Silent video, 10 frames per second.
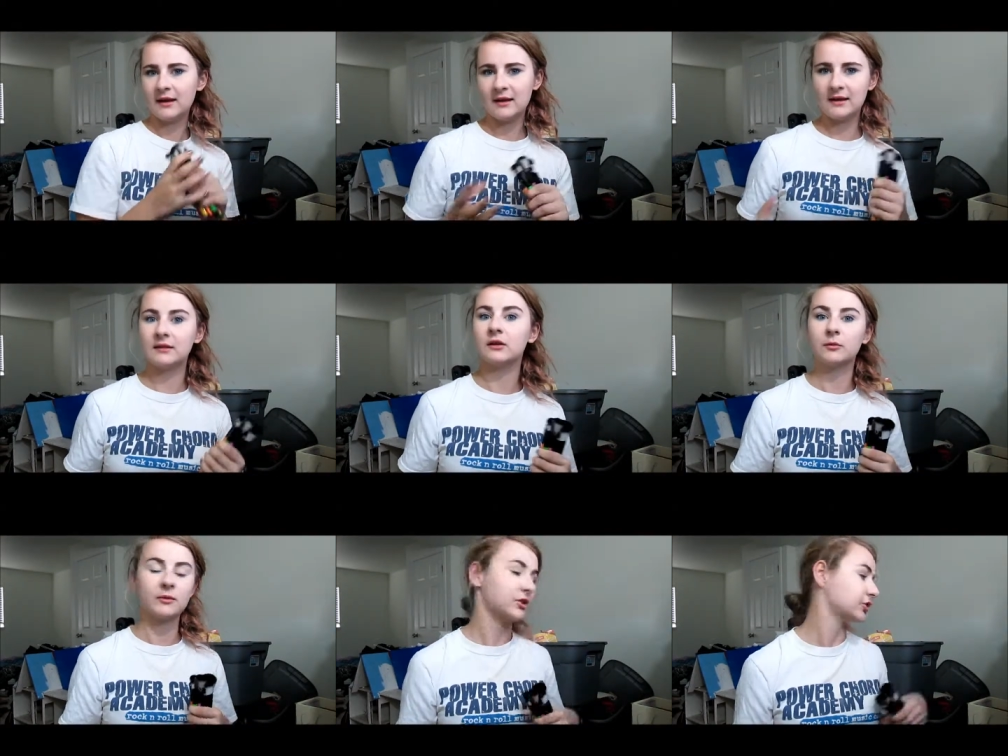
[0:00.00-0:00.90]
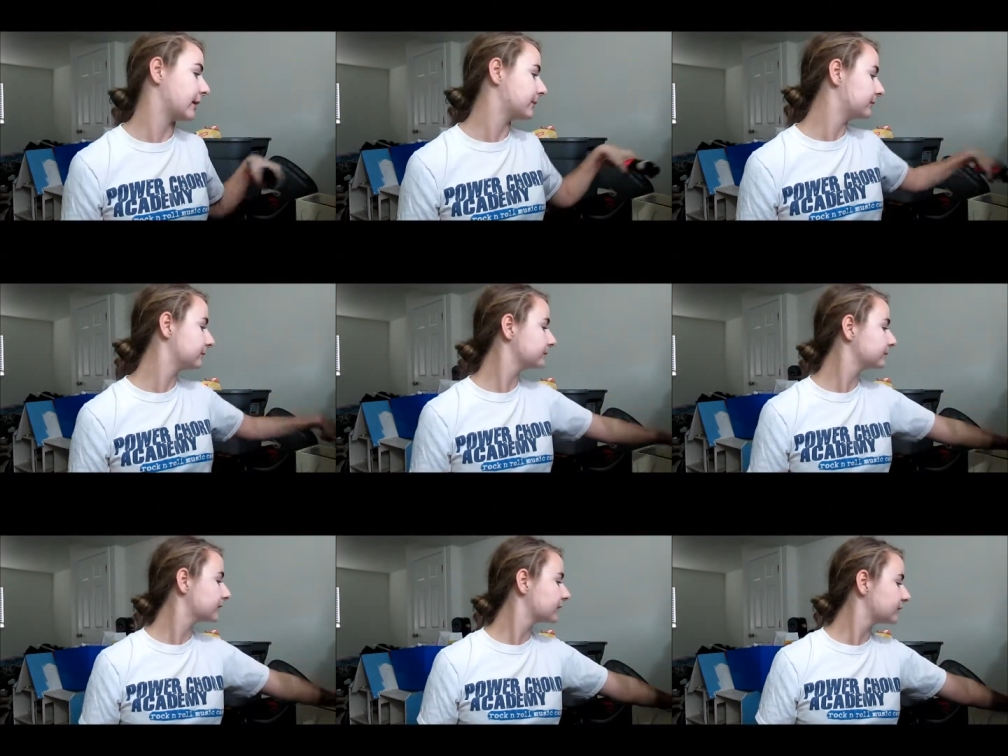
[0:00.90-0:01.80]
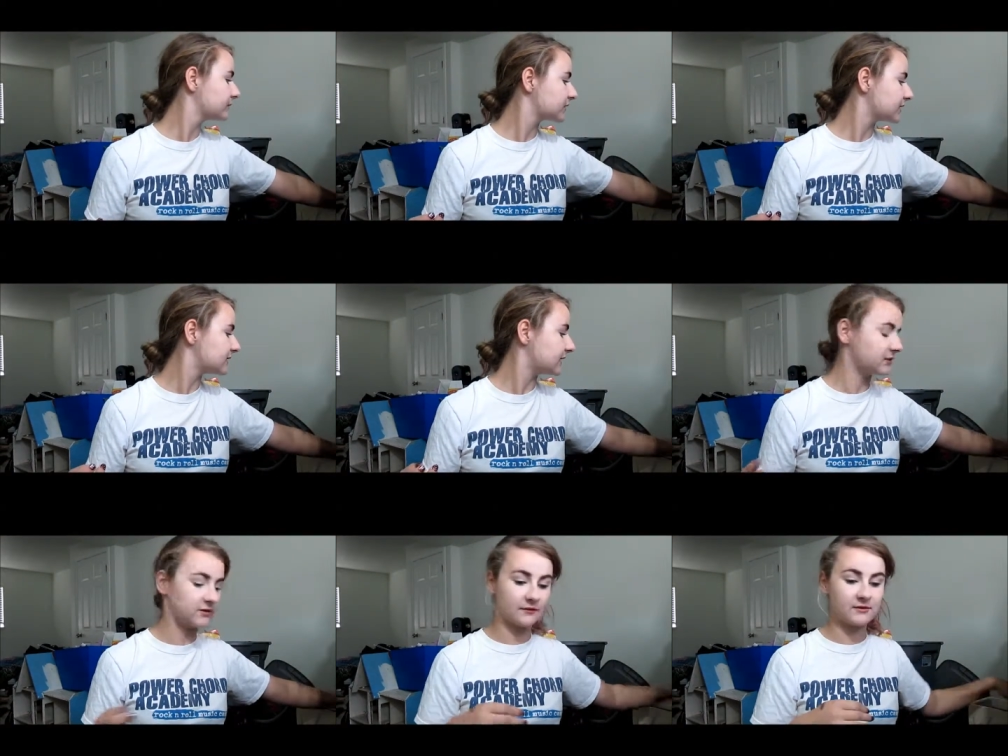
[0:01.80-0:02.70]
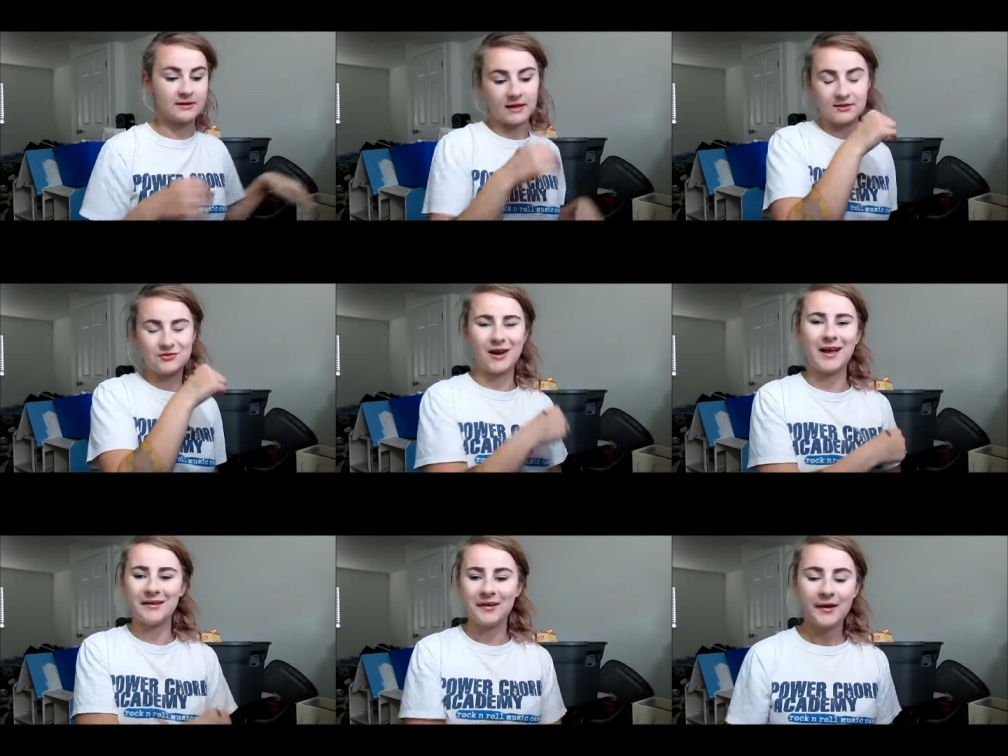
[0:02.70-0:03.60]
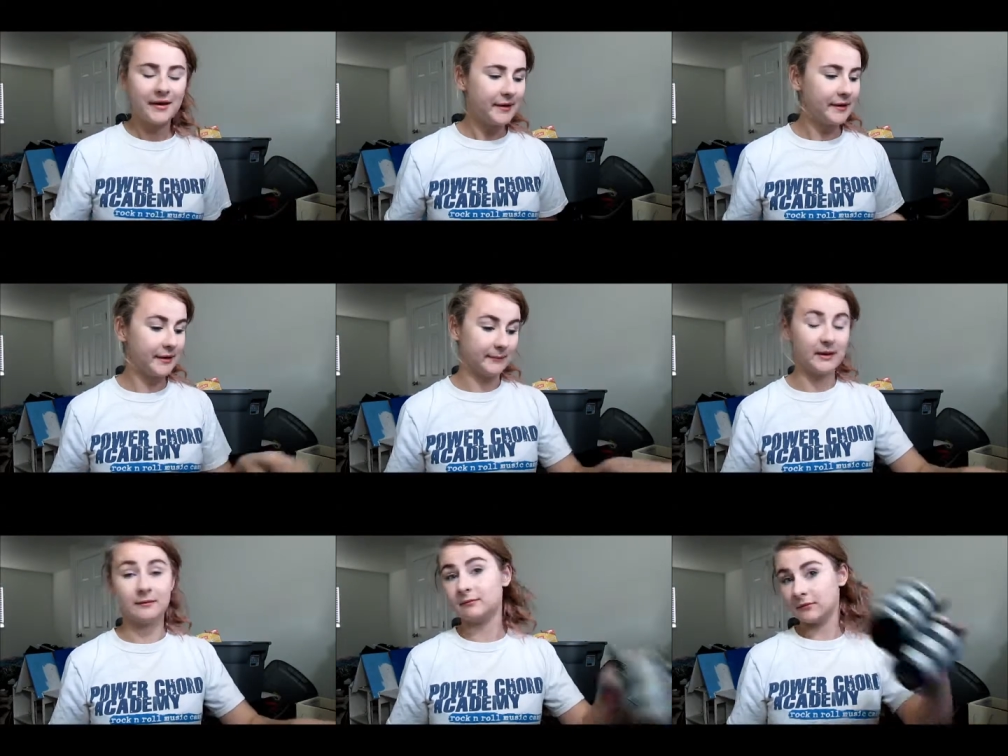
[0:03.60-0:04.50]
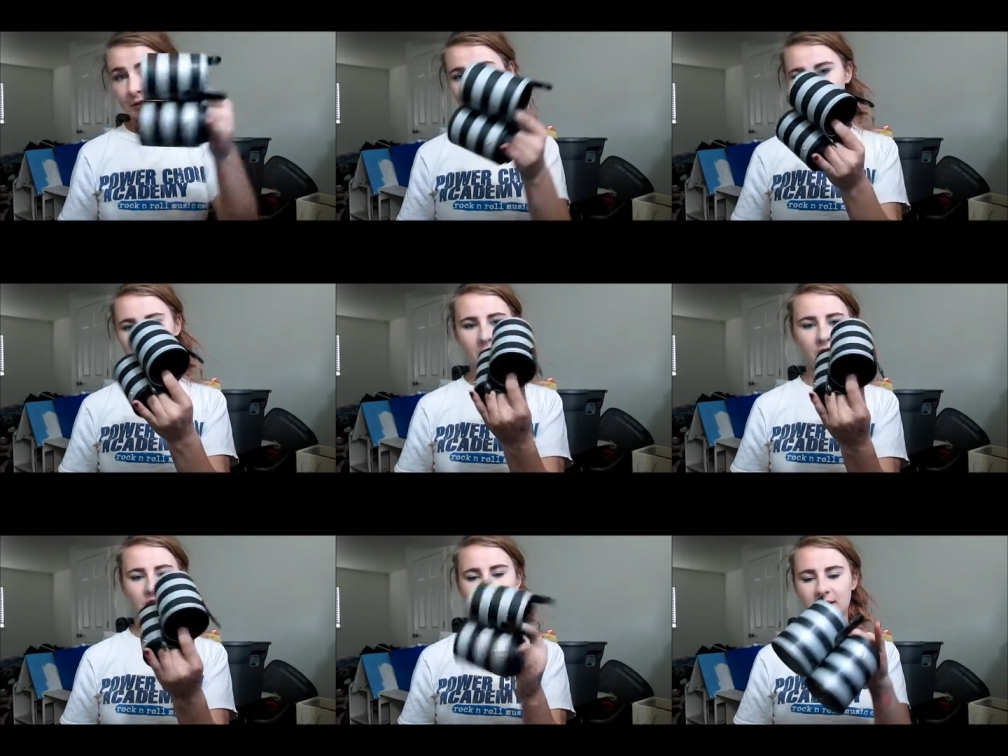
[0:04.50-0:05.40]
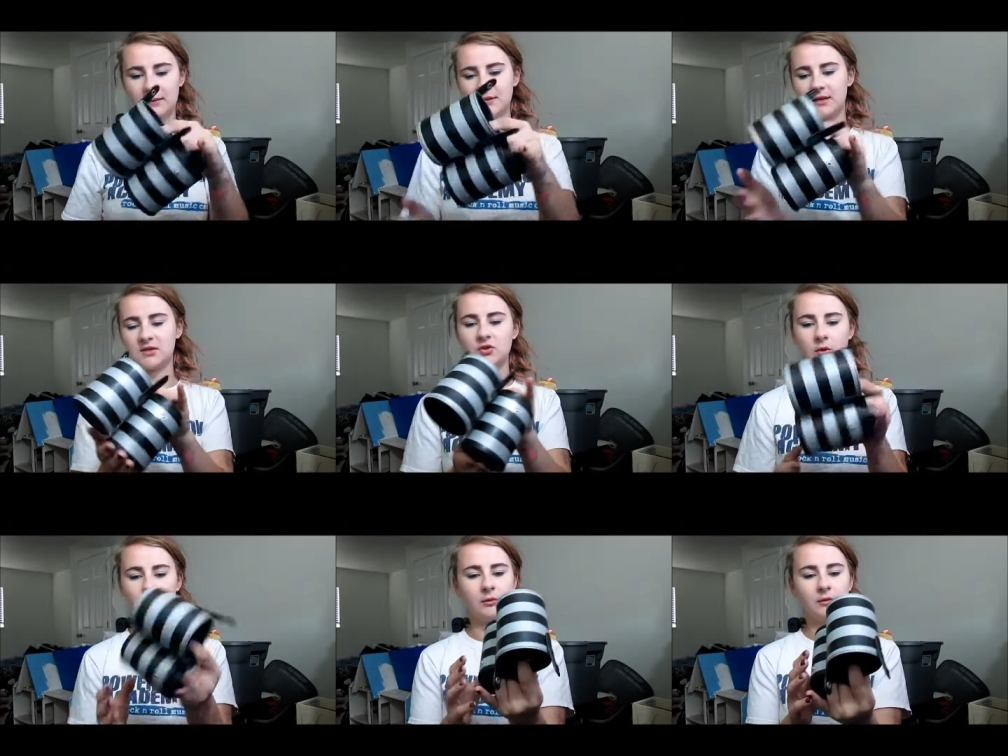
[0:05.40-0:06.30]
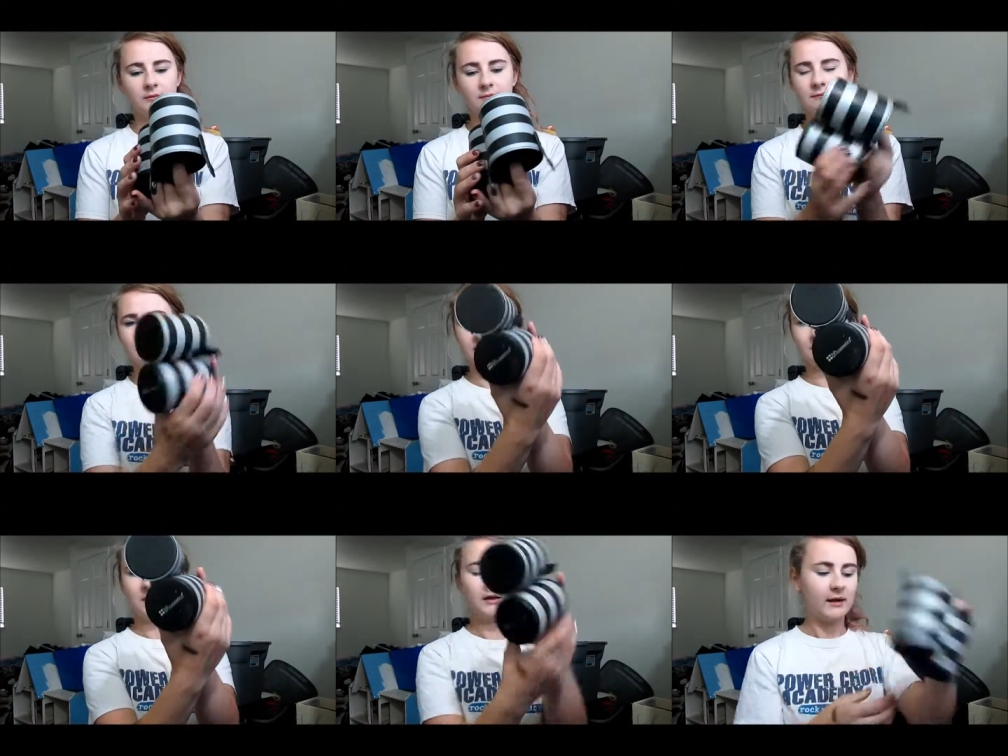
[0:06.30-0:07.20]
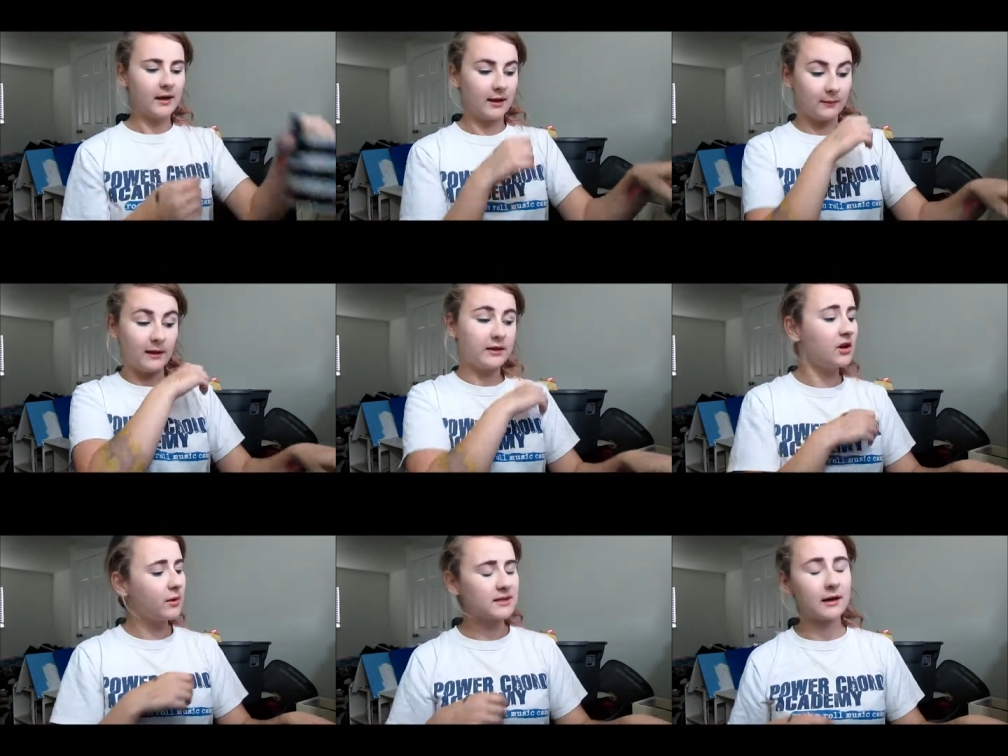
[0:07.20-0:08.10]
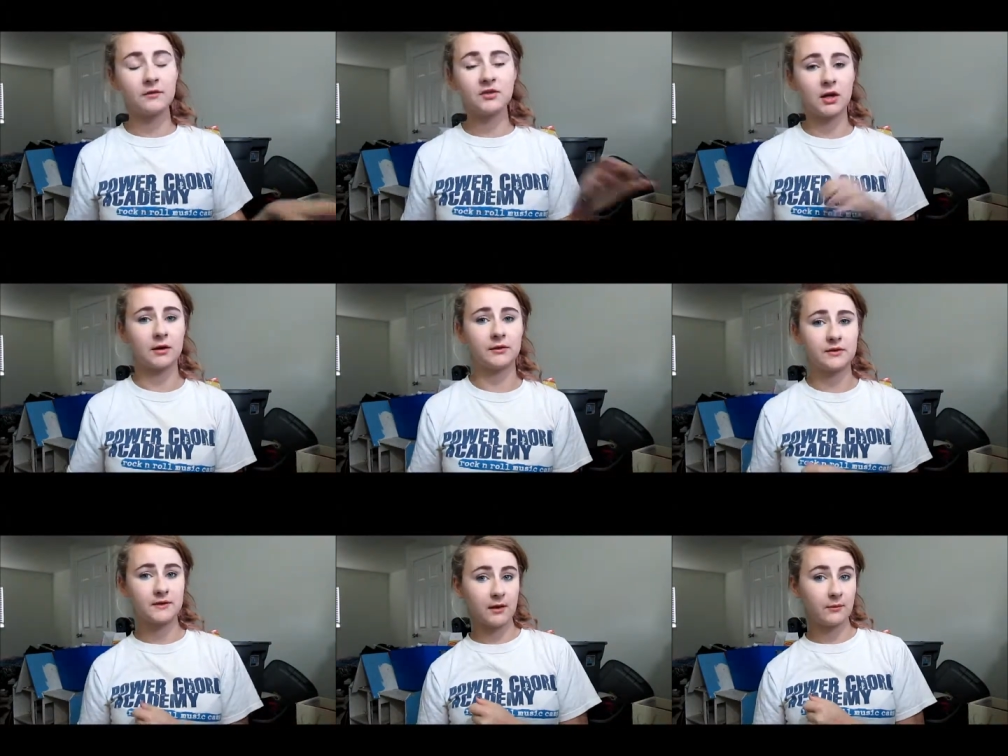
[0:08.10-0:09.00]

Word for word: in the little brush cup. Set those off to the side to dry. Um, and the little brush cup it comes in is adorable. Um, I know it's out of stock on their site